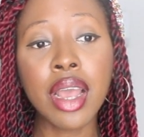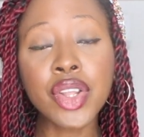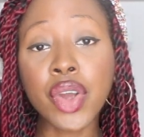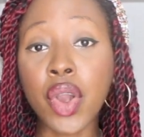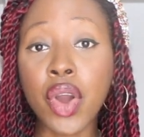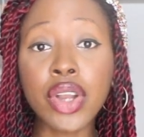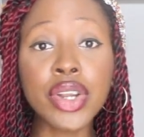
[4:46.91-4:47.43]

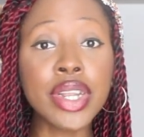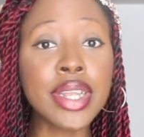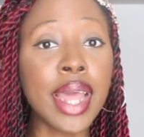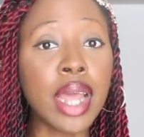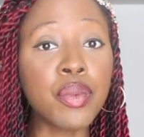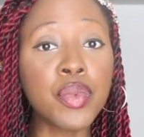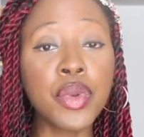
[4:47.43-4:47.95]
the color
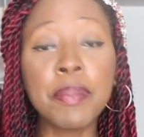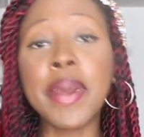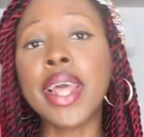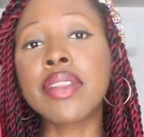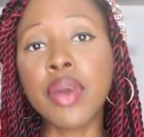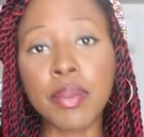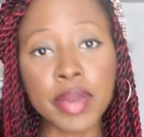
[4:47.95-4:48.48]
that would
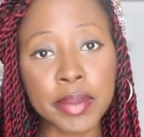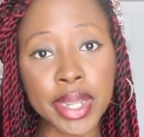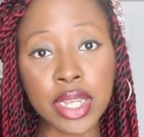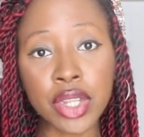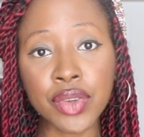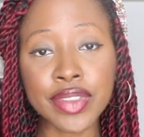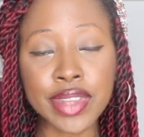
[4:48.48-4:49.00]
best
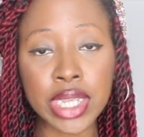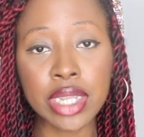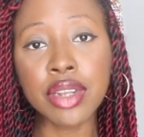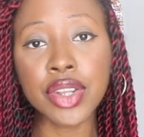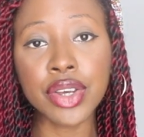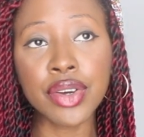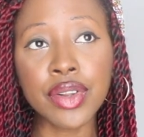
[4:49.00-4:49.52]
complement your
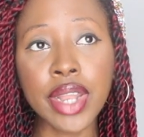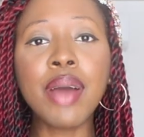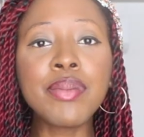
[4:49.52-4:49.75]
skin tone.